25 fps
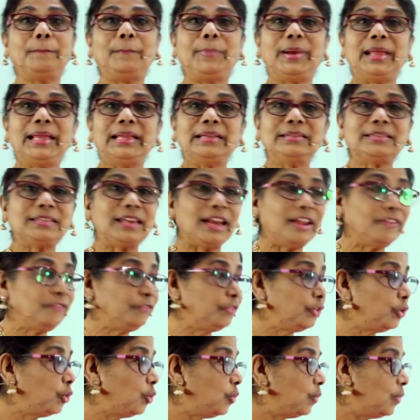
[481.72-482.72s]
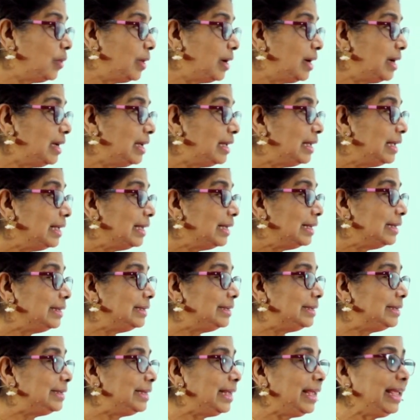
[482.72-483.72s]
planes left over?
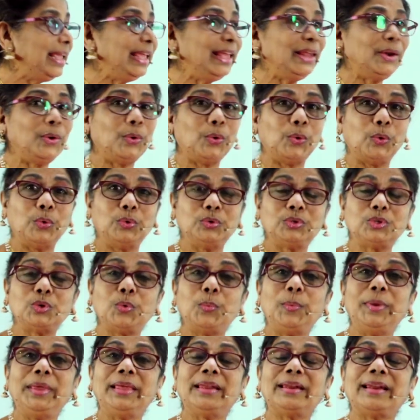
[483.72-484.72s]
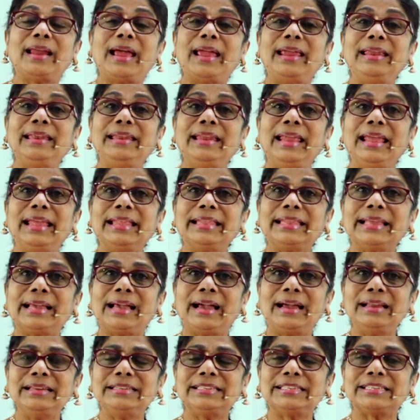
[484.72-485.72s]
0. So we write the
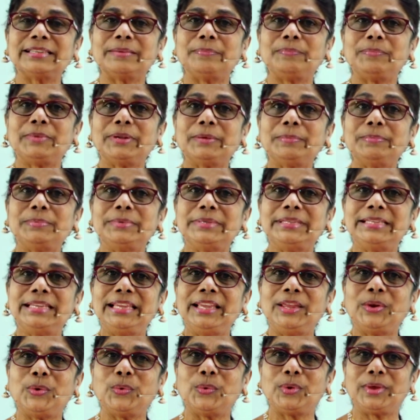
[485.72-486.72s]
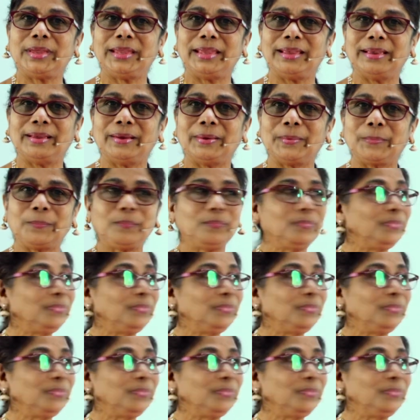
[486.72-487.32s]
concept of 0 here.